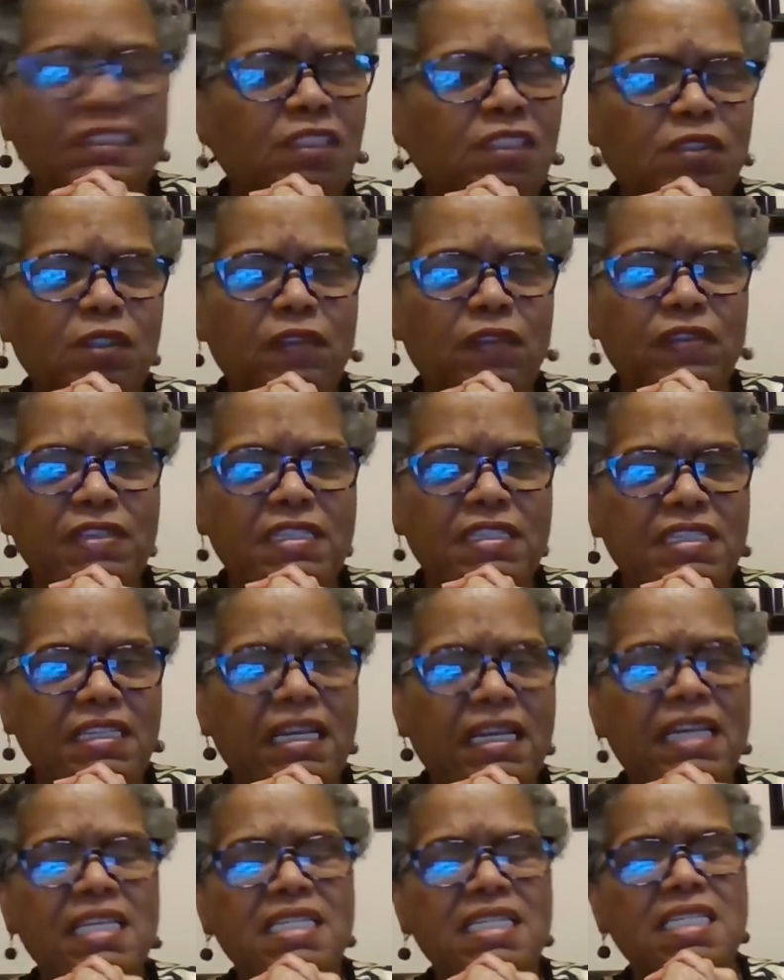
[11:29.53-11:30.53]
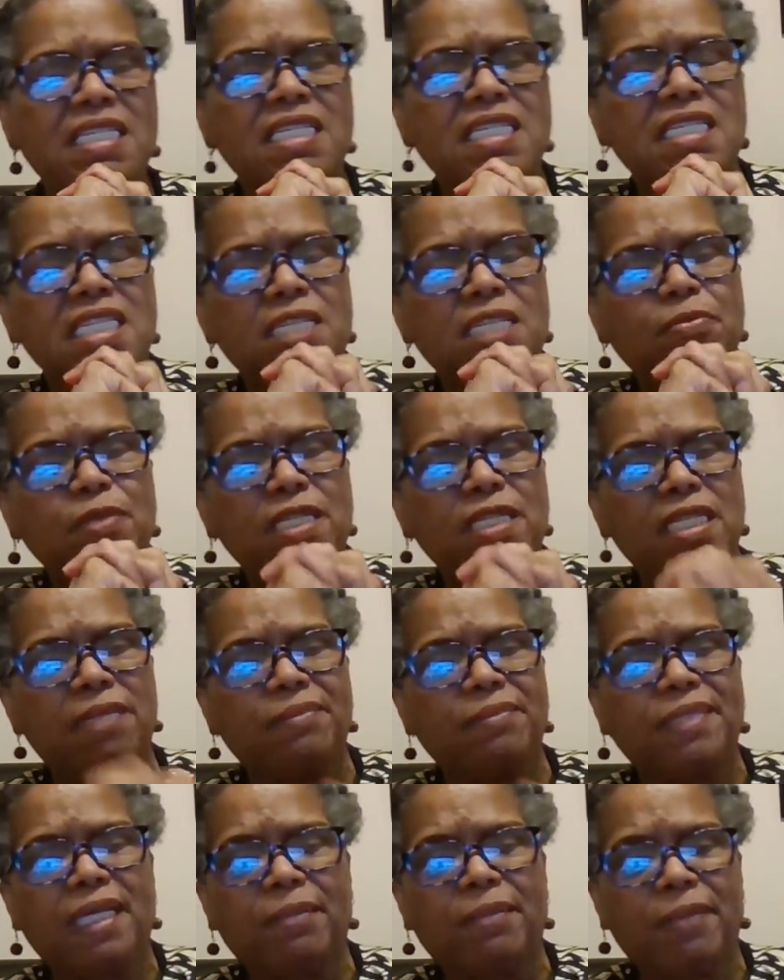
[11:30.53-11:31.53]
I don't know if it's laziness, but
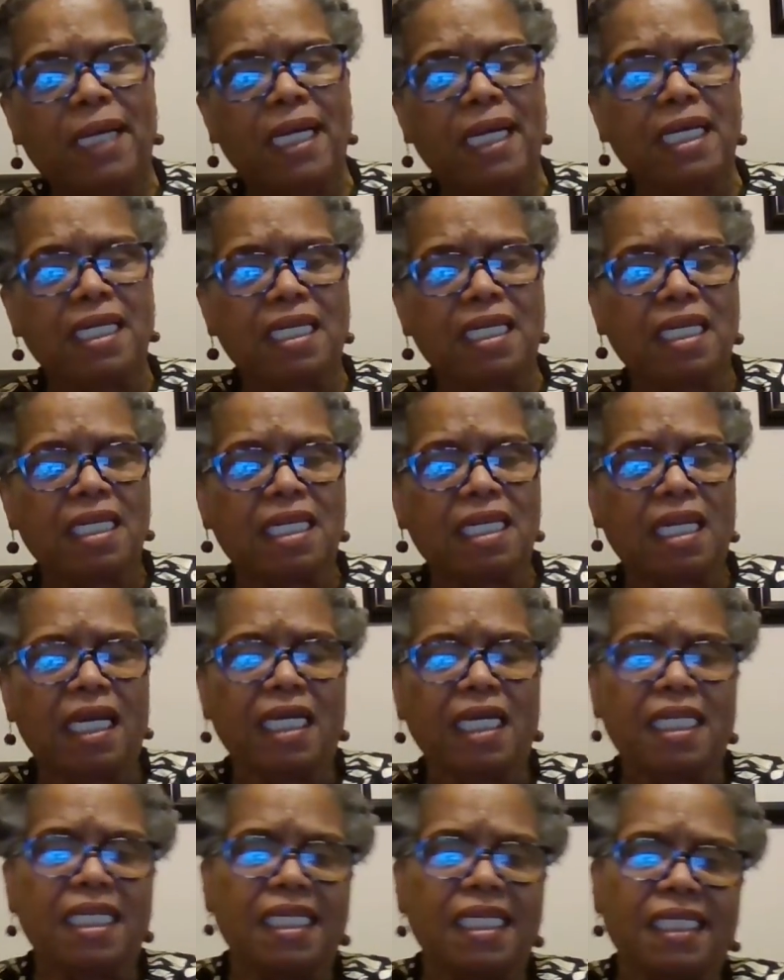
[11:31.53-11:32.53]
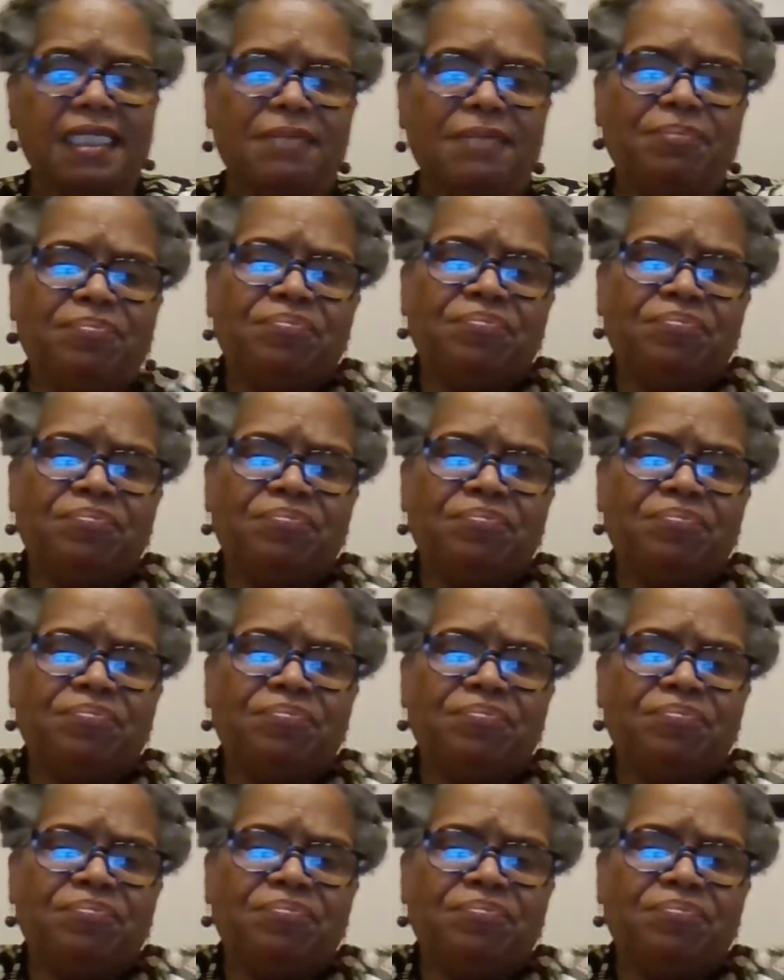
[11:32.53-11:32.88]
sometimes I can get like that.